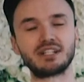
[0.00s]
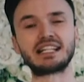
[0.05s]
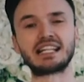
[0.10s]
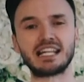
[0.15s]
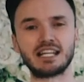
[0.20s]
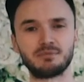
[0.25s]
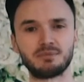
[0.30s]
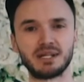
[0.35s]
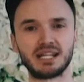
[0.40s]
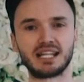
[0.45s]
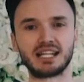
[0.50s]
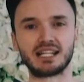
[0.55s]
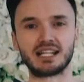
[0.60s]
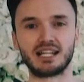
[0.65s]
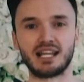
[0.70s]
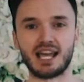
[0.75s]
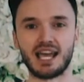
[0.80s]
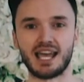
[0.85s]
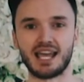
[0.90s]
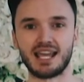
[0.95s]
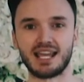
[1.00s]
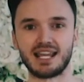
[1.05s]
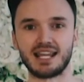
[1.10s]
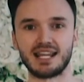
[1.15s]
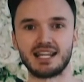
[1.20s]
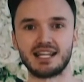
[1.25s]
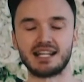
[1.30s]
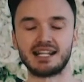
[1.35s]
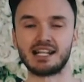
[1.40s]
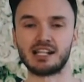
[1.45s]
in keeping
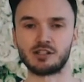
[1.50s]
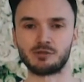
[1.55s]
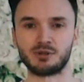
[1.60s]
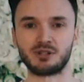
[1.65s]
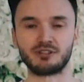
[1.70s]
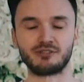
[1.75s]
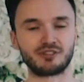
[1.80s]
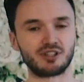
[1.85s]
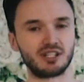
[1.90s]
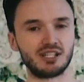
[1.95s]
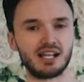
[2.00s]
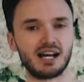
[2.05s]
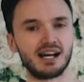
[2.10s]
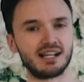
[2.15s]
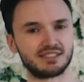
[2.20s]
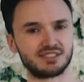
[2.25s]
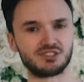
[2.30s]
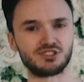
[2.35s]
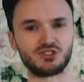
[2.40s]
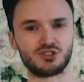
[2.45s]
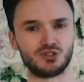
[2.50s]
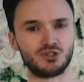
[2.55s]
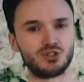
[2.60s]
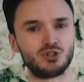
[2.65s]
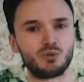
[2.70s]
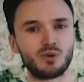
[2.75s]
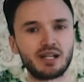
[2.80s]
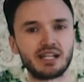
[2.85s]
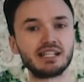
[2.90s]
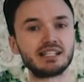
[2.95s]
a, an element of class to your
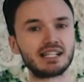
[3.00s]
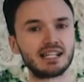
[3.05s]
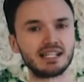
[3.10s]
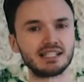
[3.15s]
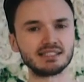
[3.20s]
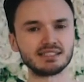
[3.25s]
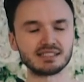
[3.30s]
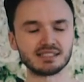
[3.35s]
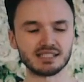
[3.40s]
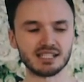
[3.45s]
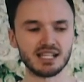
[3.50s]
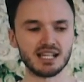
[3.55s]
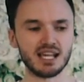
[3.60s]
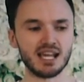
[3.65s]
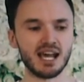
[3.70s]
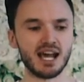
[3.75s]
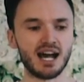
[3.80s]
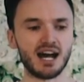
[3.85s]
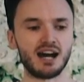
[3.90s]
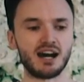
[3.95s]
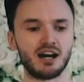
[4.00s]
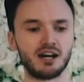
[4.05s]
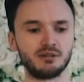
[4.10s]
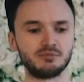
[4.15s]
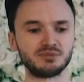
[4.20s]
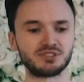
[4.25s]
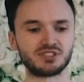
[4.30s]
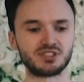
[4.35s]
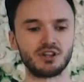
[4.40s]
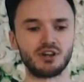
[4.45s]
wedding dance.
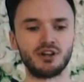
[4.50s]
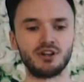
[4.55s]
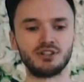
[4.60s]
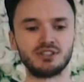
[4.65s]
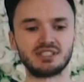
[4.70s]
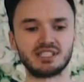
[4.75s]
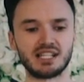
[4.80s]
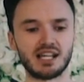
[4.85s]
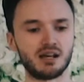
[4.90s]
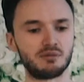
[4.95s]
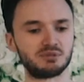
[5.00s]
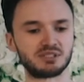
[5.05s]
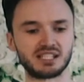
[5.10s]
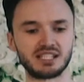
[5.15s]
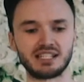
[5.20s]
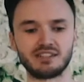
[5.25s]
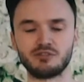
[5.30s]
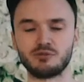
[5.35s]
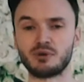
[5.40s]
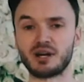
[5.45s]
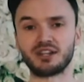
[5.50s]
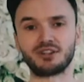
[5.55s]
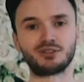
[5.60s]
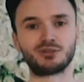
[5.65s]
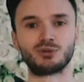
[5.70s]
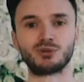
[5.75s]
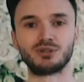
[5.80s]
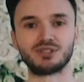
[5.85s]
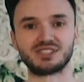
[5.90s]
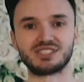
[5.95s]
Um, so today I'm just going to give you my
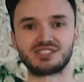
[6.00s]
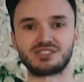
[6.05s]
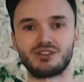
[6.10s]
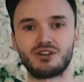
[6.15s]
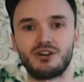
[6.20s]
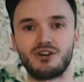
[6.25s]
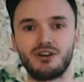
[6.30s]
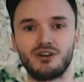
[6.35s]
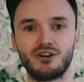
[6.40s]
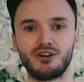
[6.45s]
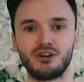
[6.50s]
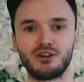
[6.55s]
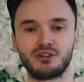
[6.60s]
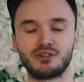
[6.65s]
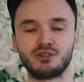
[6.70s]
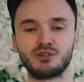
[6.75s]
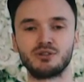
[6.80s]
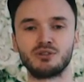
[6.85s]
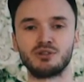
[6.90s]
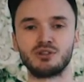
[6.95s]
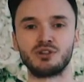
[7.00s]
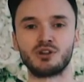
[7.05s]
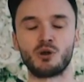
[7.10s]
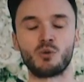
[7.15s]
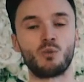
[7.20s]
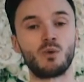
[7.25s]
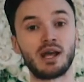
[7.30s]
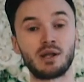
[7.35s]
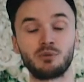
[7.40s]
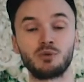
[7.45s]
thoughts on you know
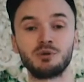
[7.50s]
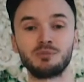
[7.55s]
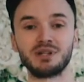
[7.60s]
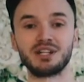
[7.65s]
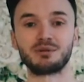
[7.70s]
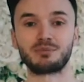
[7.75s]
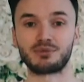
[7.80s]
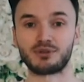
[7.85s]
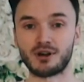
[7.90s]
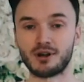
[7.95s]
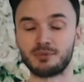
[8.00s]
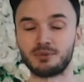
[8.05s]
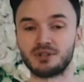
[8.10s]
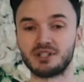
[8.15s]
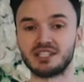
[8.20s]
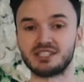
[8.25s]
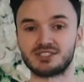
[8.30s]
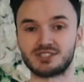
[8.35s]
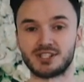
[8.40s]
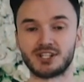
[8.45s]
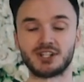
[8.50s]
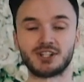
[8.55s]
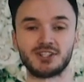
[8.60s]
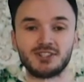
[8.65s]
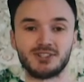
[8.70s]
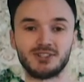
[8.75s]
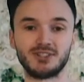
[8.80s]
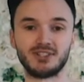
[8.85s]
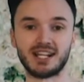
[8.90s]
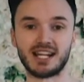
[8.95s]
when would be appropriate to
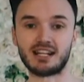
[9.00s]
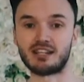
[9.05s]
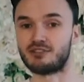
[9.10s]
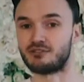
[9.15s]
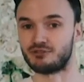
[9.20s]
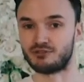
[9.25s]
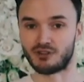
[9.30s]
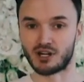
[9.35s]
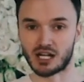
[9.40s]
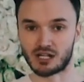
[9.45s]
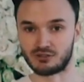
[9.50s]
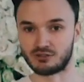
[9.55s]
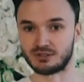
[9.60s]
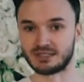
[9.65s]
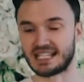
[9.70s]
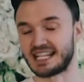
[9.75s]
include any viral